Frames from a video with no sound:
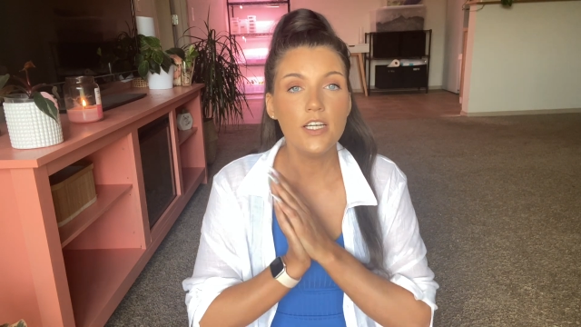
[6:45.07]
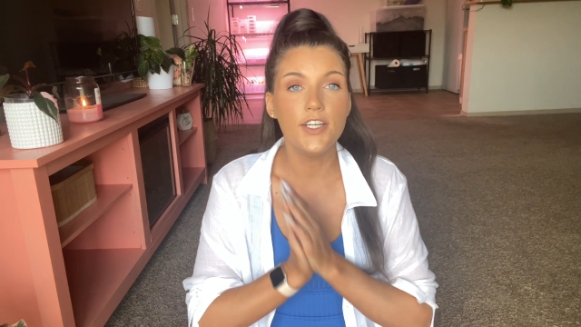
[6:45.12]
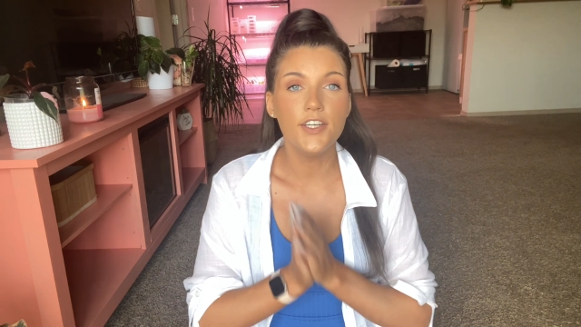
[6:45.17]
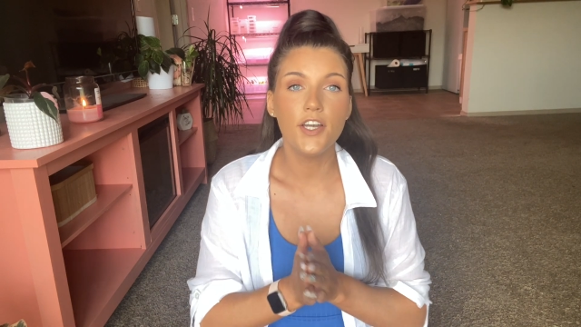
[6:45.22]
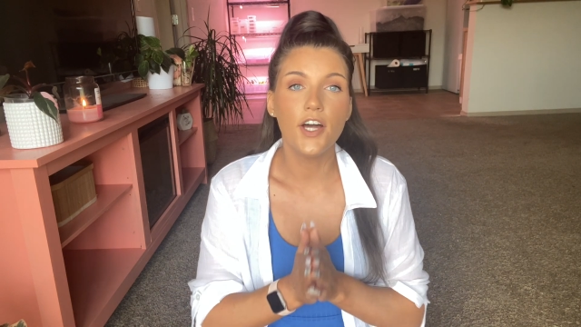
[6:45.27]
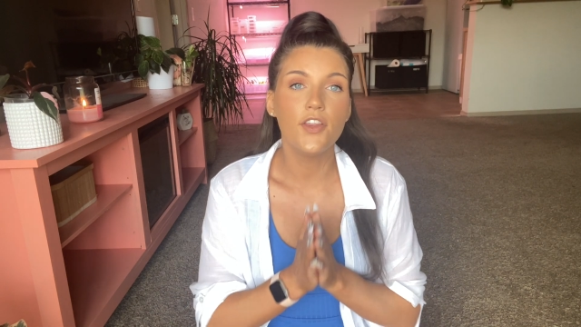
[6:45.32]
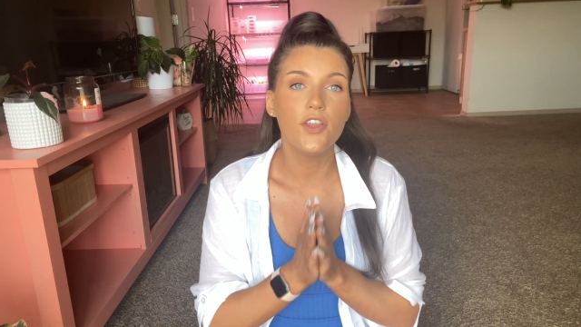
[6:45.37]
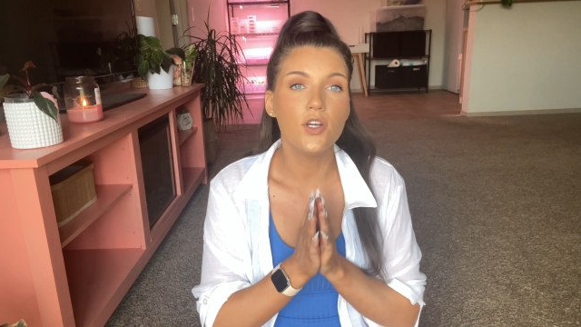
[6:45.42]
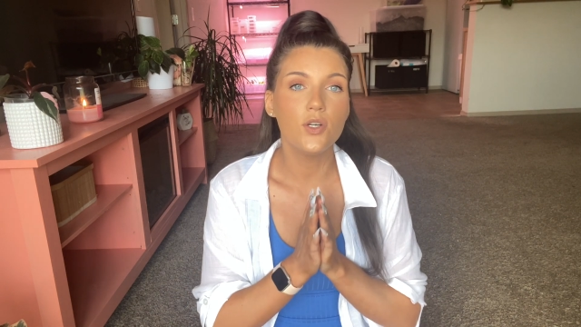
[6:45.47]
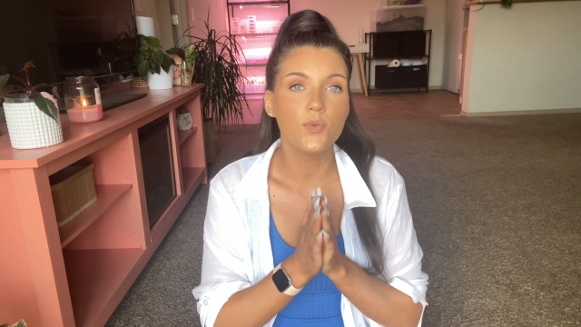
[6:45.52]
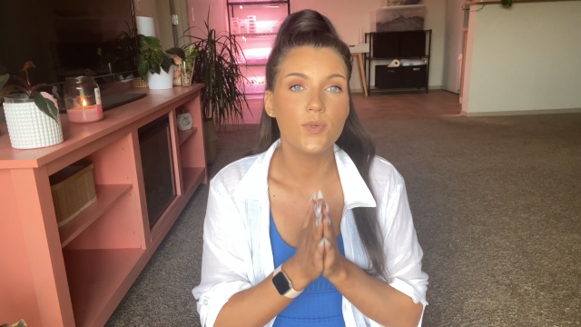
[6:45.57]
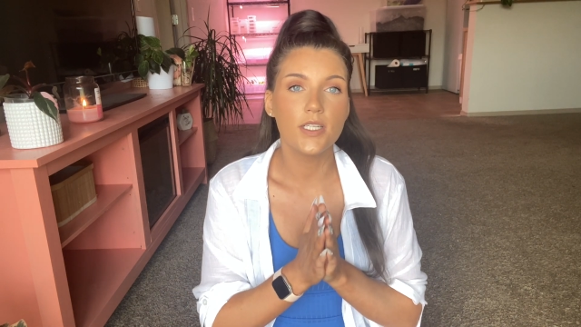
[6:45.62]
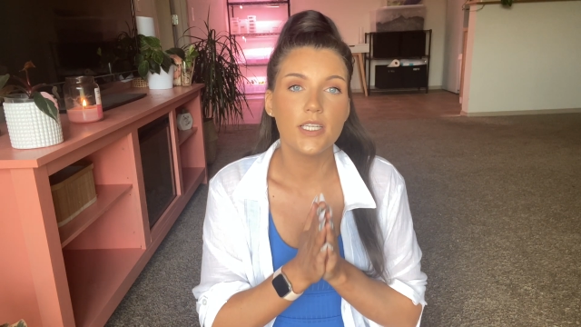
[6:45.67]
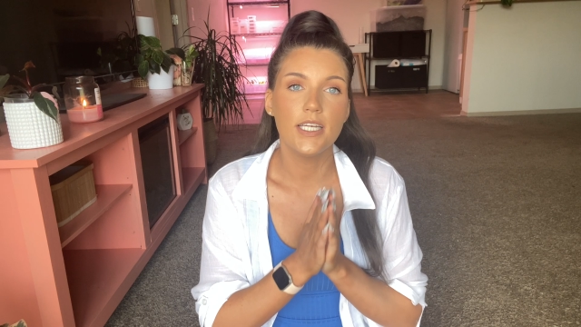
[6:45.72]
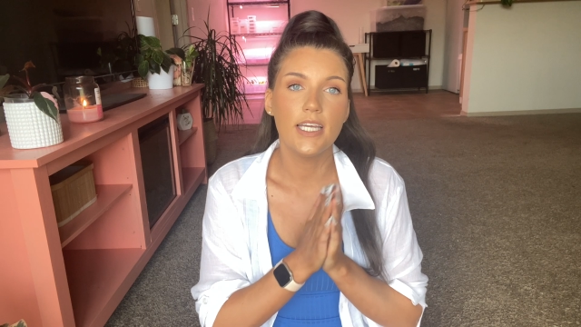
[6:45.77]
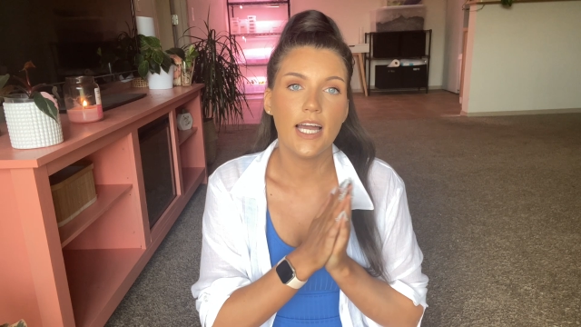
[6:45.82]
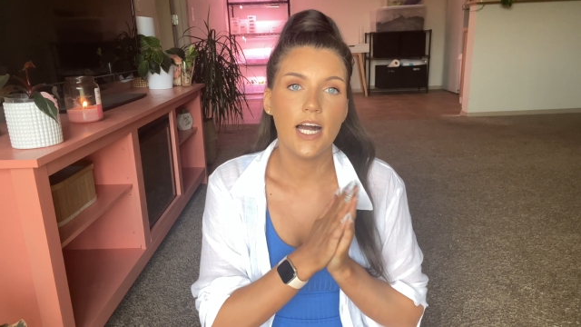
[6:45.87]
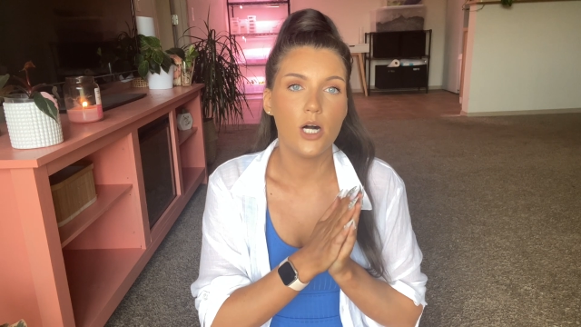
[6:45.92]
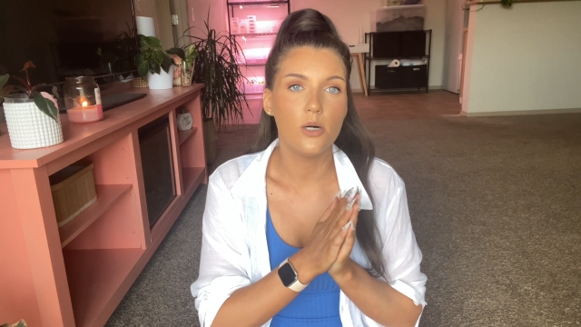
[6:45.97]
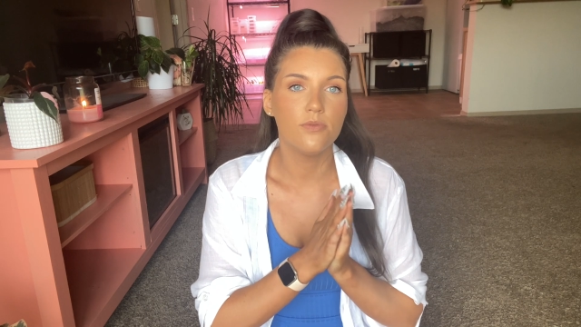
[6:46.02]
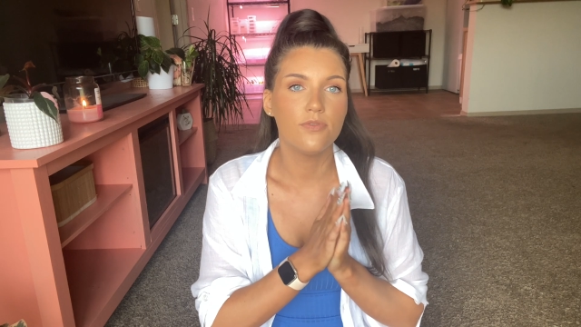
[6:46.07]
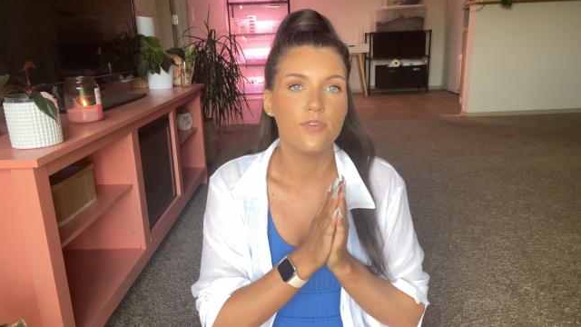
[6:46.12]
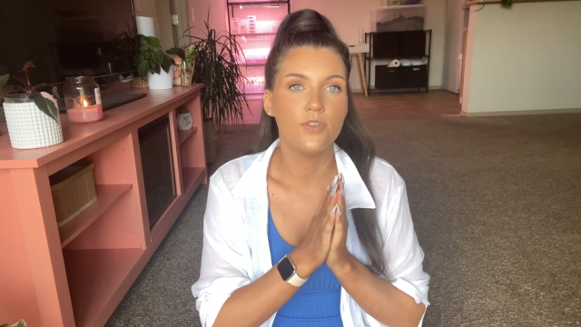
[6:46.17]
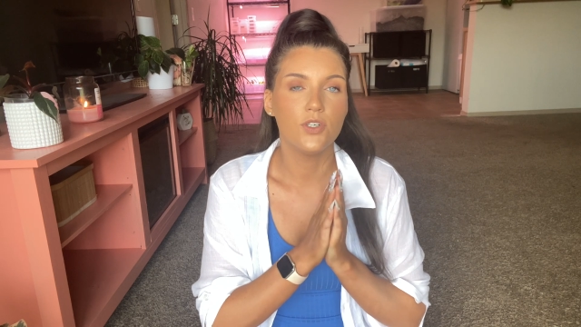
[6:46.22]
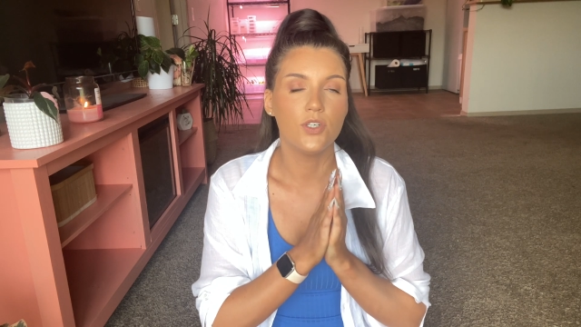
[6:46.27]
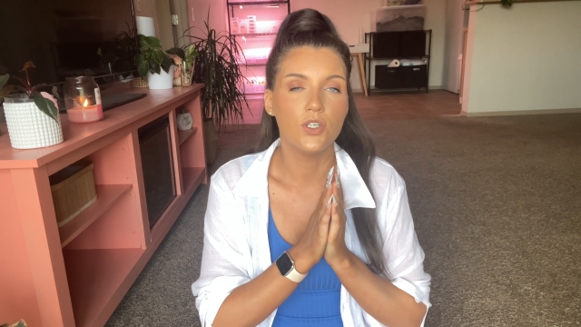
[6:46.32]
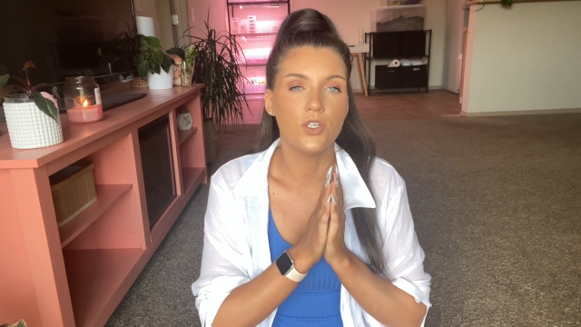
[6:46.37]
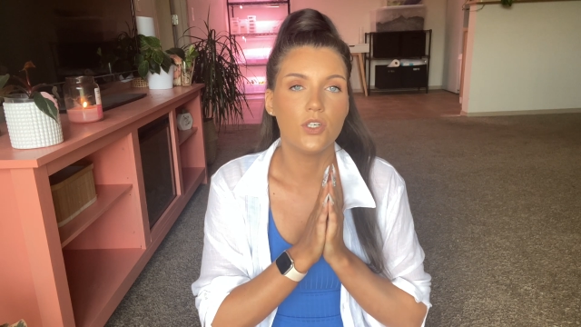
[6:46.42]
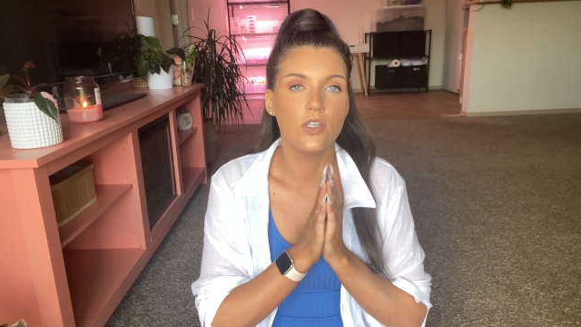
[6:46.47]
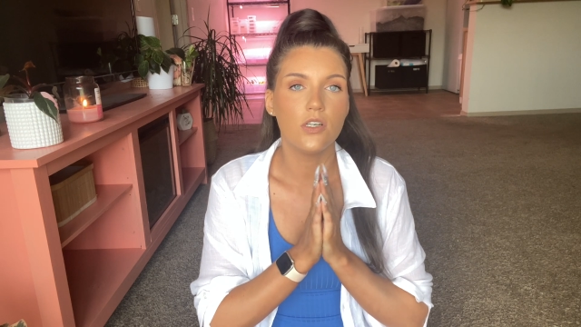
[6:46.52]
Another really
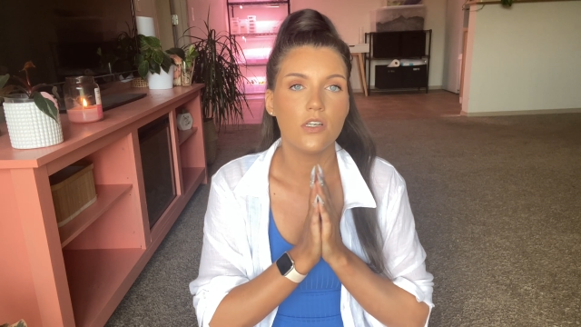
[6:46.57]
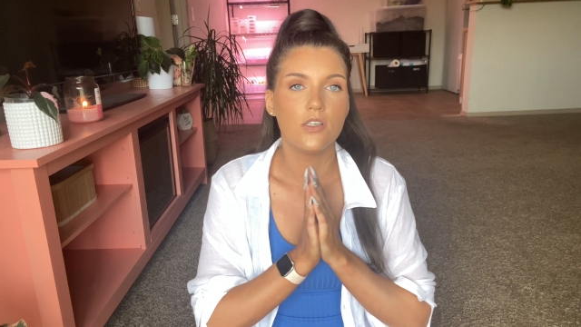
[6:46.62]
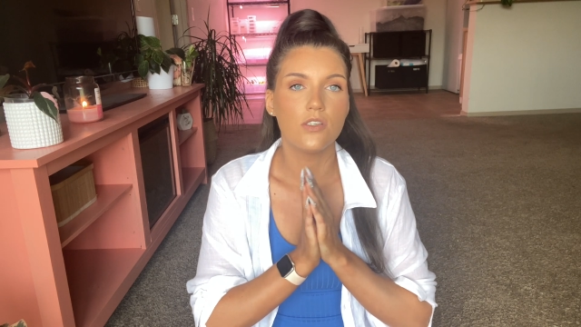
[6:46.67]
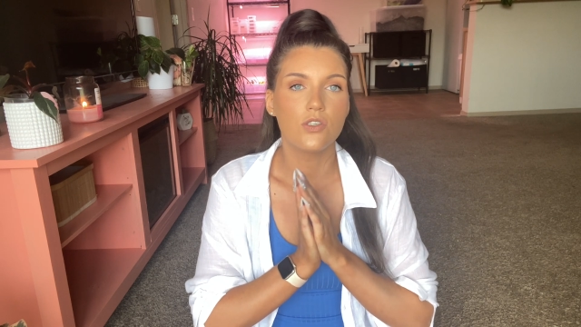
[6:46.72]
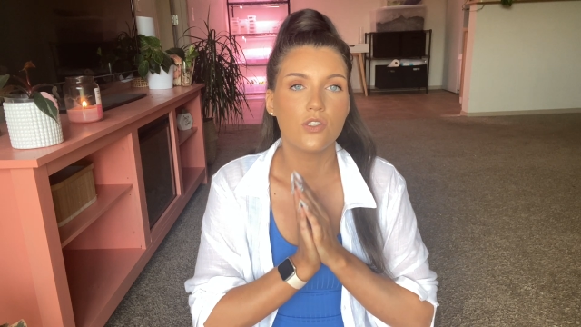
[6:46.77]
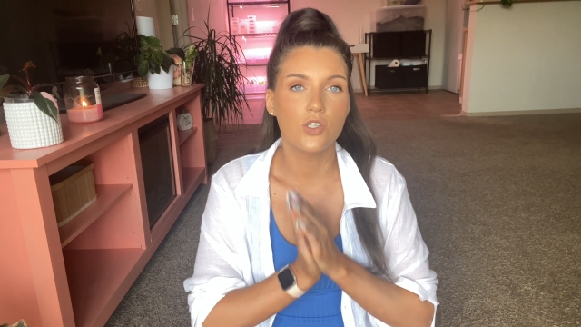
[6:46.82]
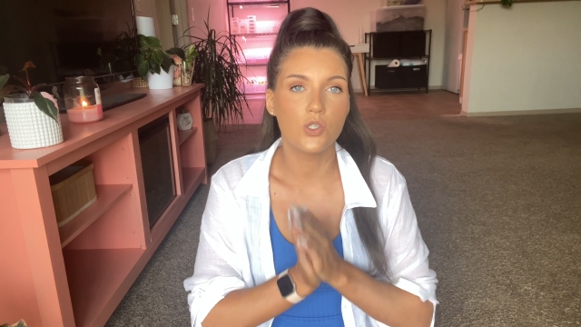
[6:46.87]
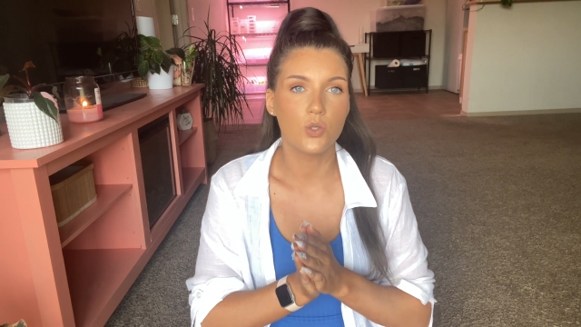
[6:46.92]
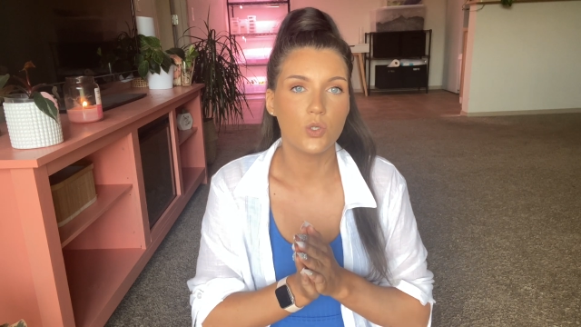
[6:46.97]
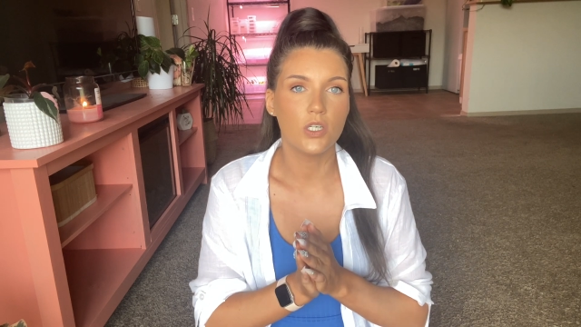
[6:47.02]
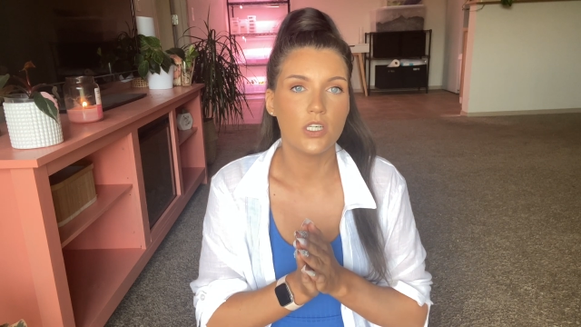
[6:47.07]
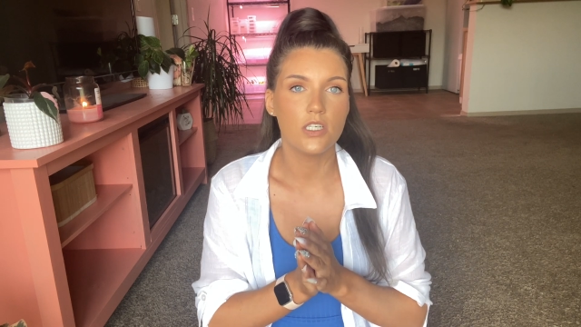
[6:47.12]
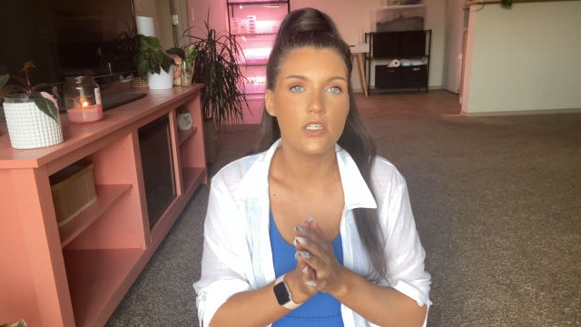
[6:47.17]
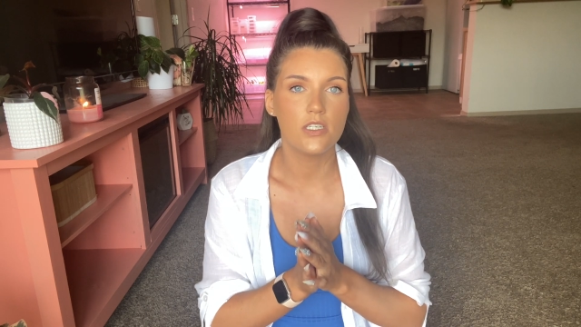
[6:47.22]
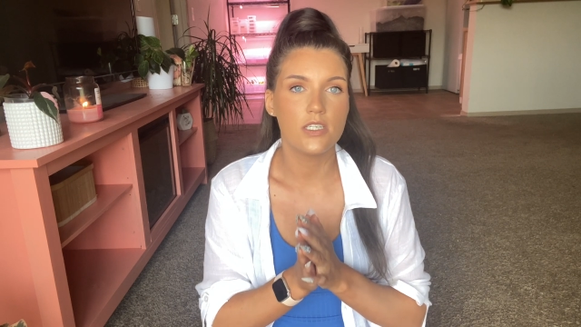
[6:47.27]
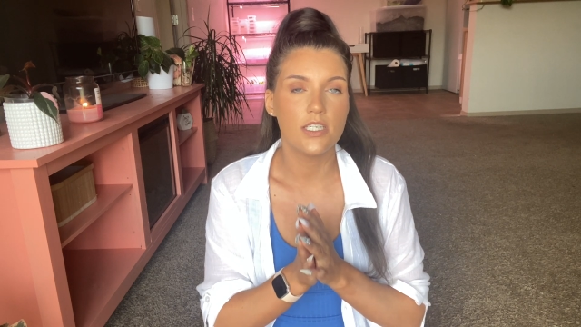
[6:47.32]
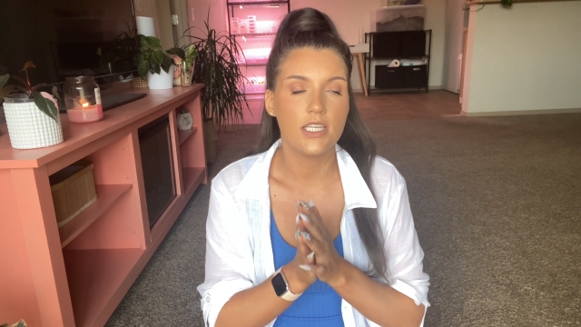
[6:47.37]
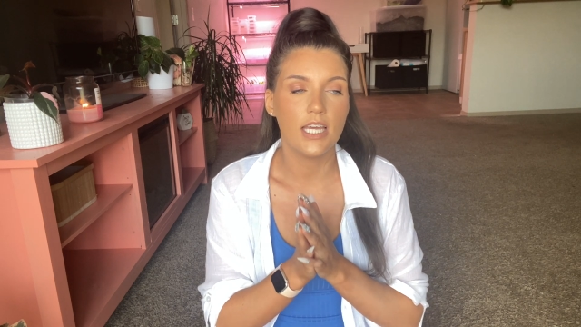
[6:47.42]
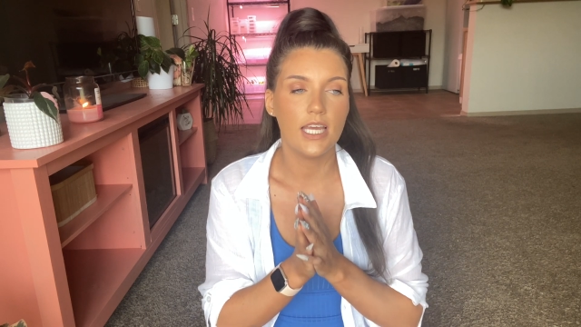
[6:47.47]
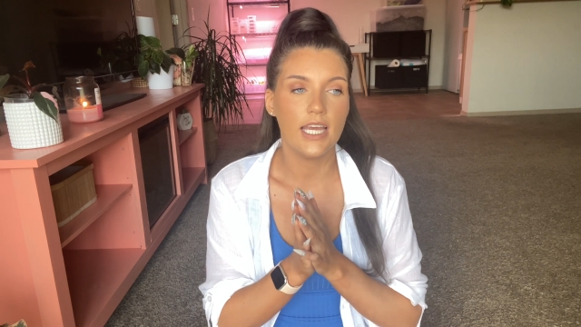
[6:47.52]
helpful source